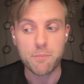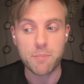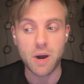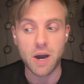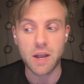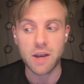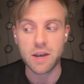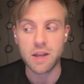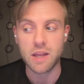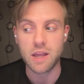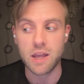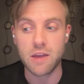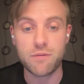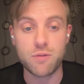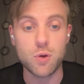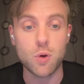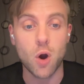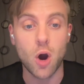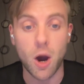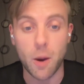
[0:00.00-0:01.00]
but
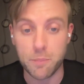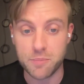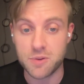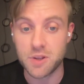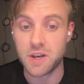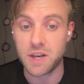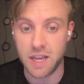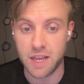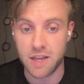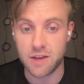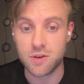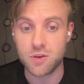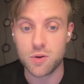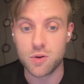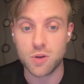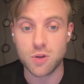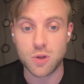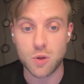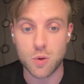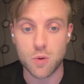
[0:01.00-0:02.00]
if you opted
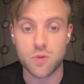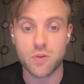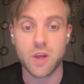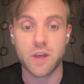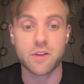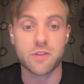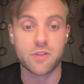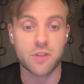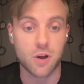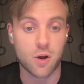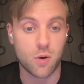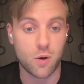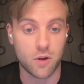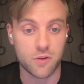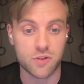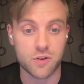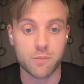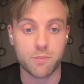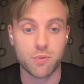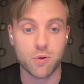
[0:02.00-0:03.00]
into using the
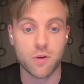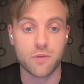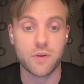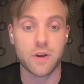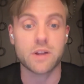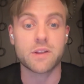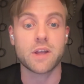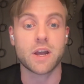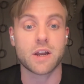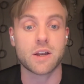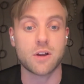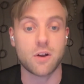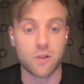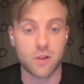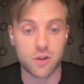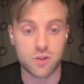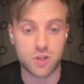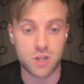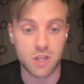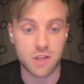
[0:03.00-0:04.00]
quantum proofing
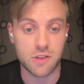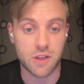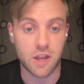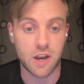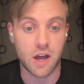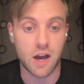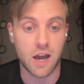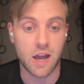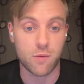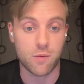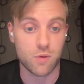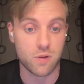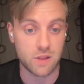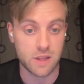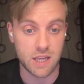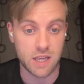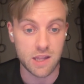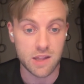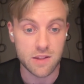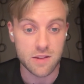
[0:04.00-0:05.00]
technology that I
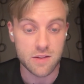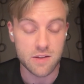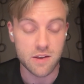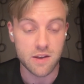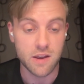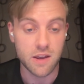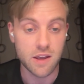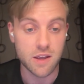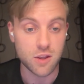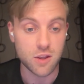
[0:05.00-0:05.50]
released,